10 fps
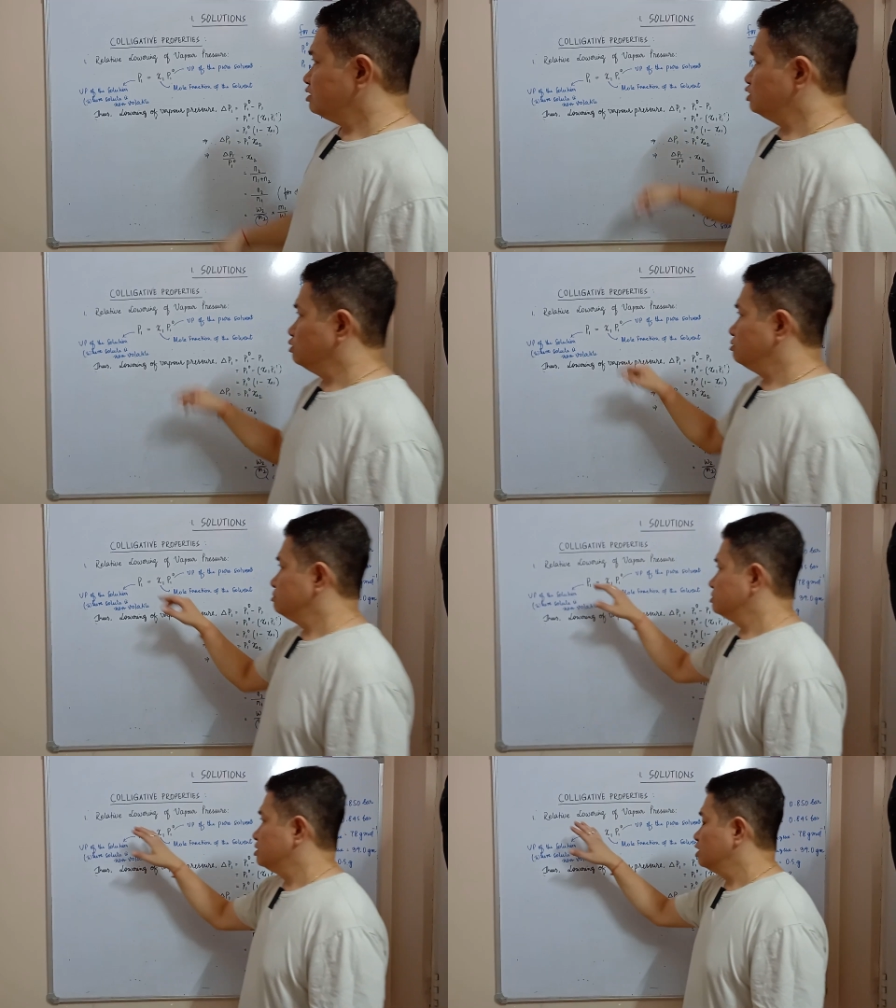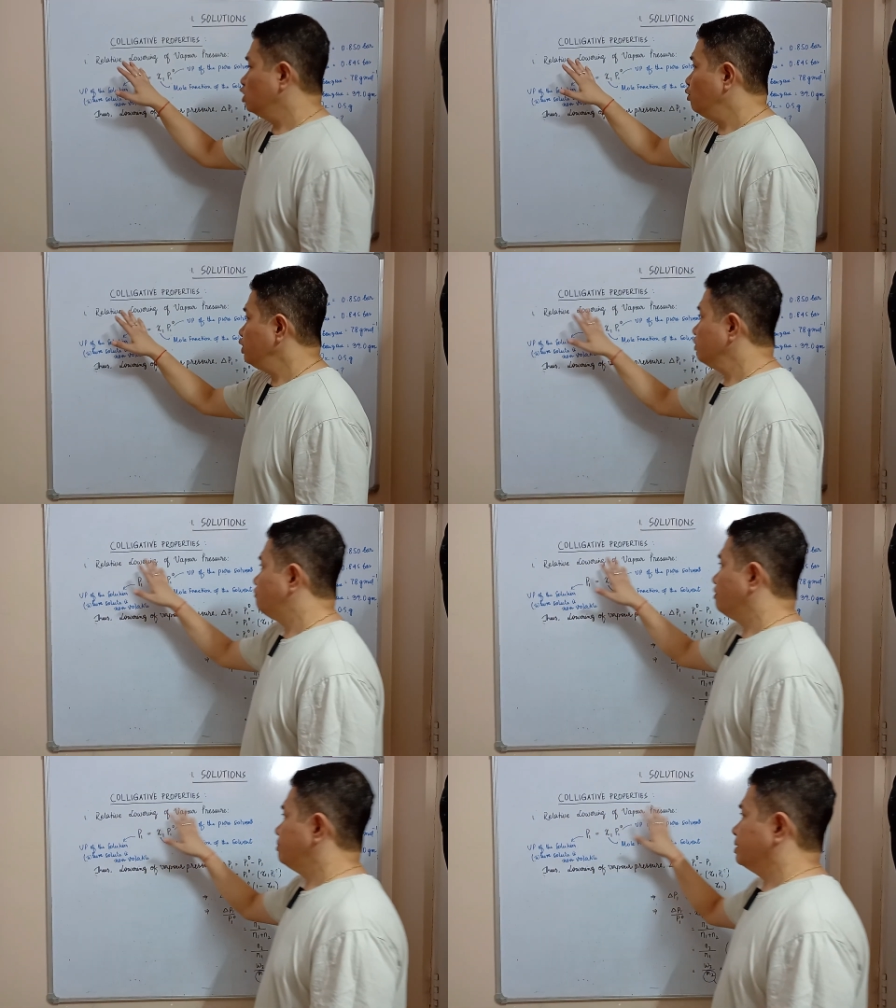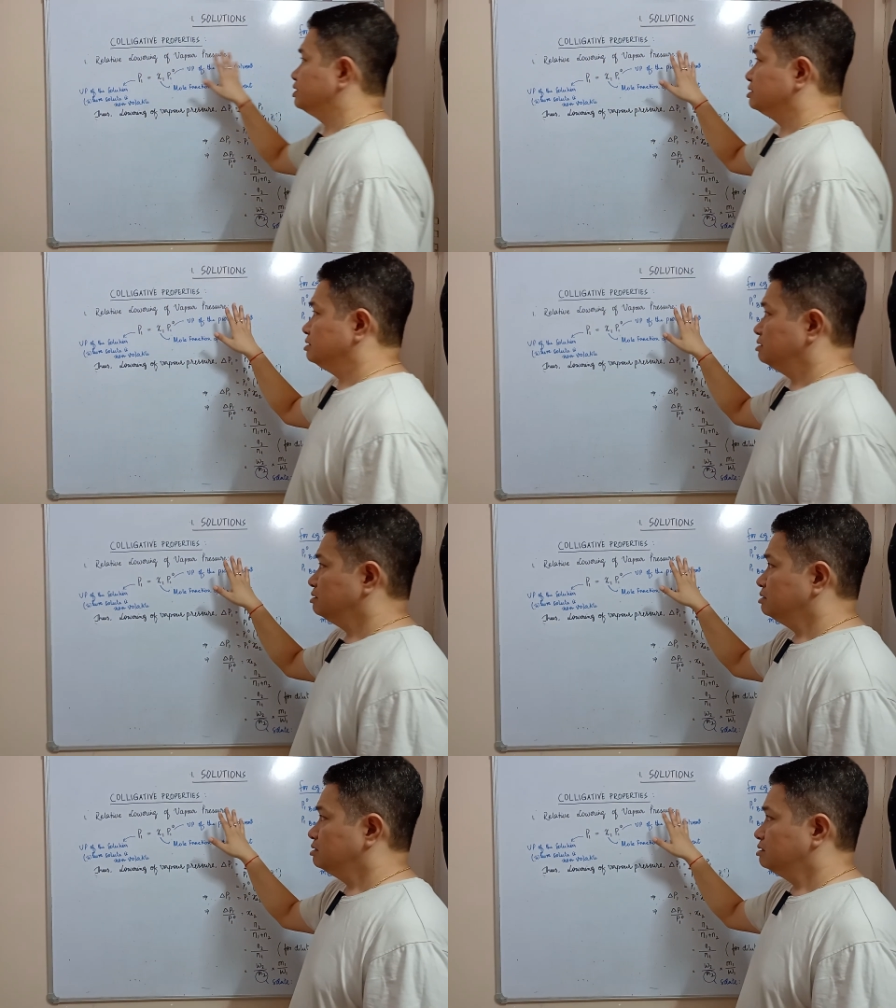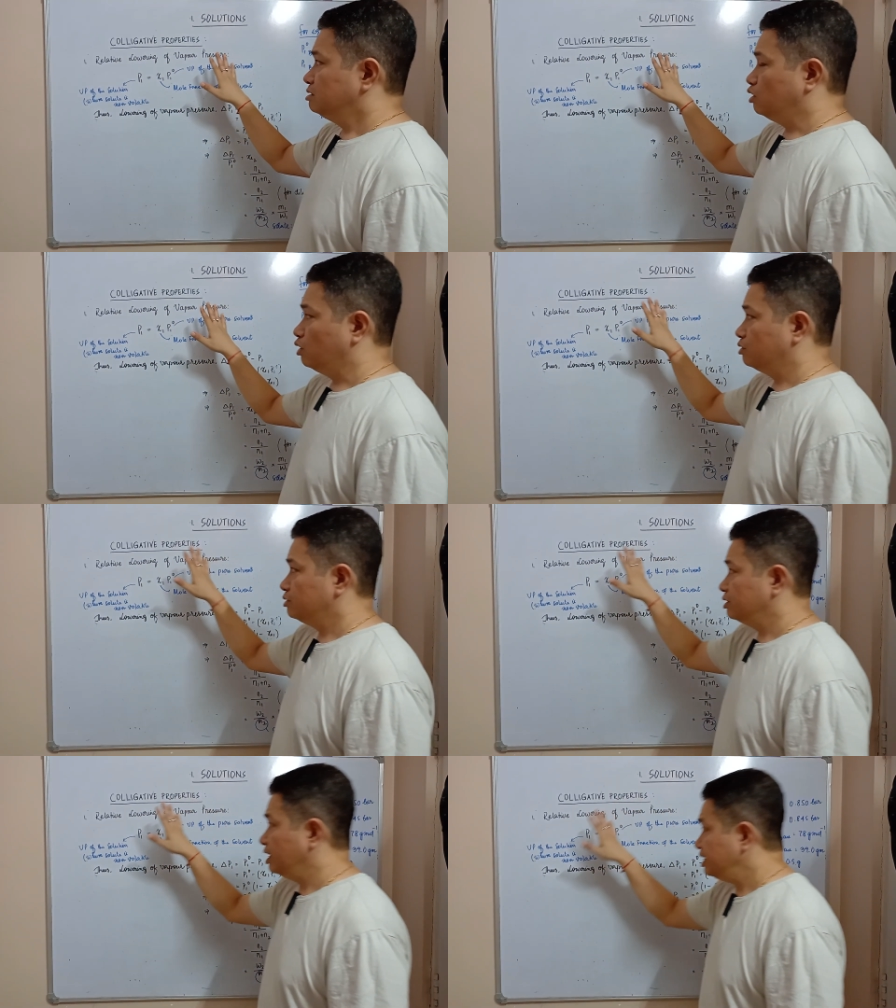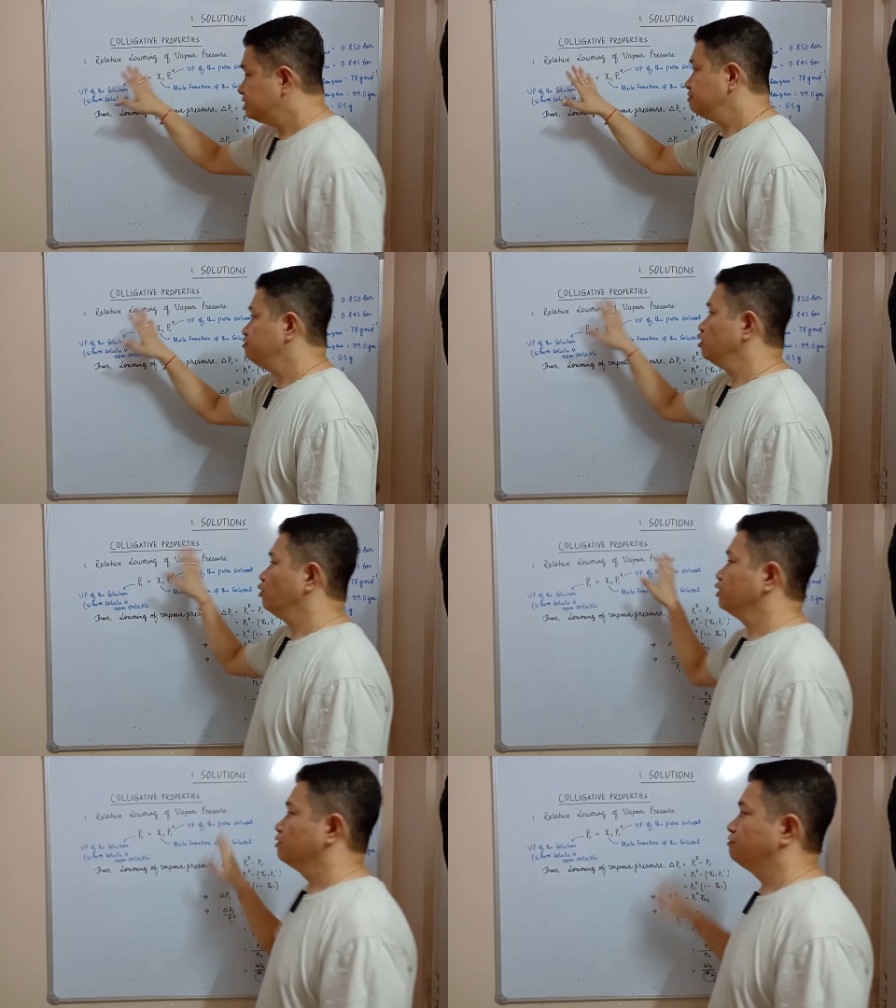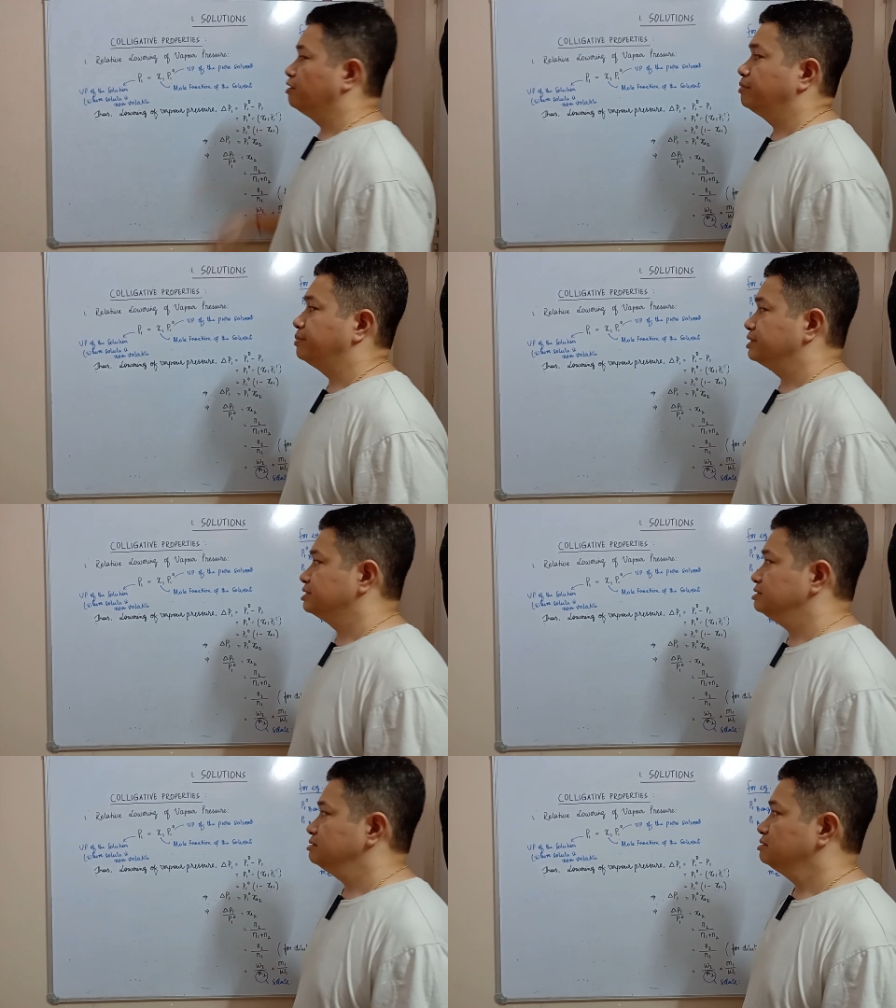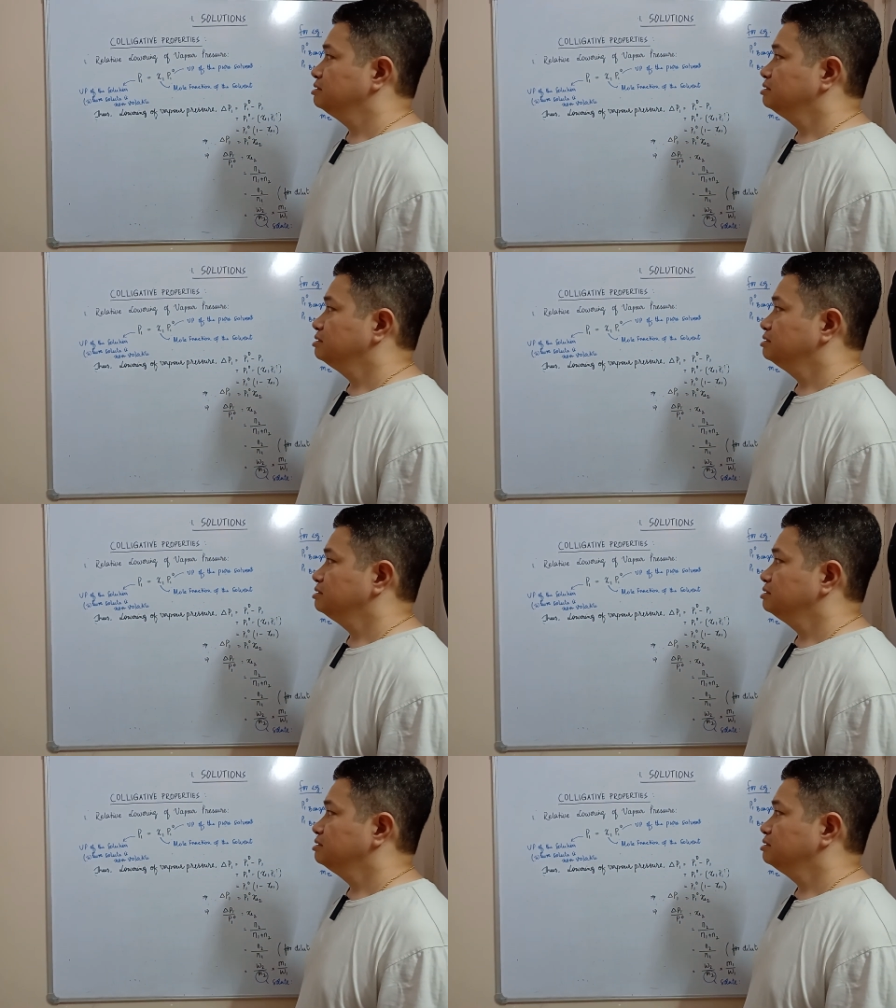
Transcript: So the lowering of vapor pressure or relative lowering of vapor pressure